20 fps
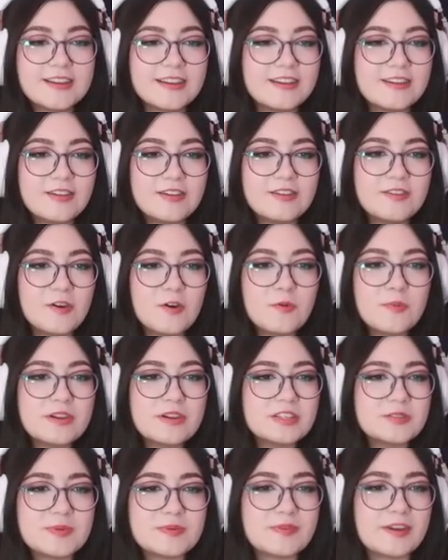N
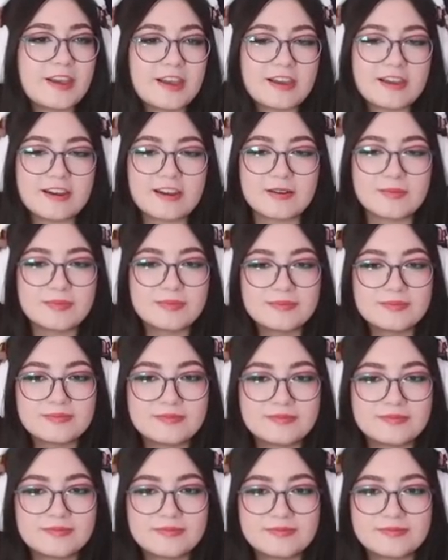nobody's been ringing it up.
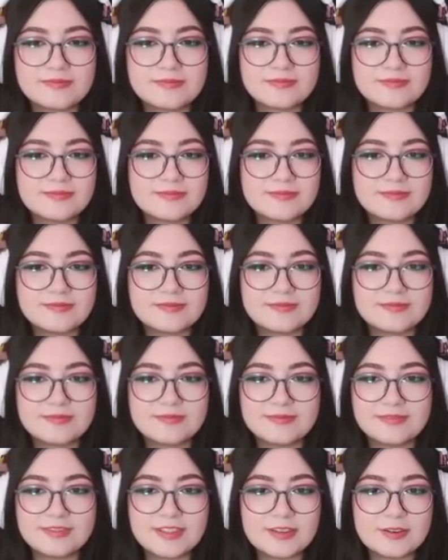
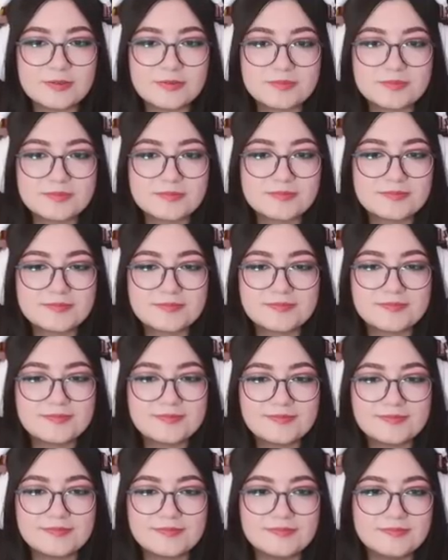Nope.
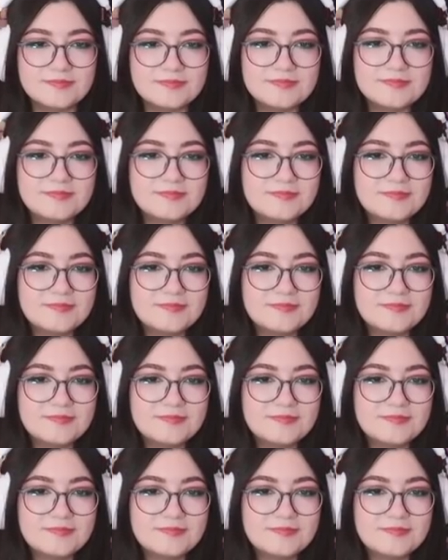Mm-mm.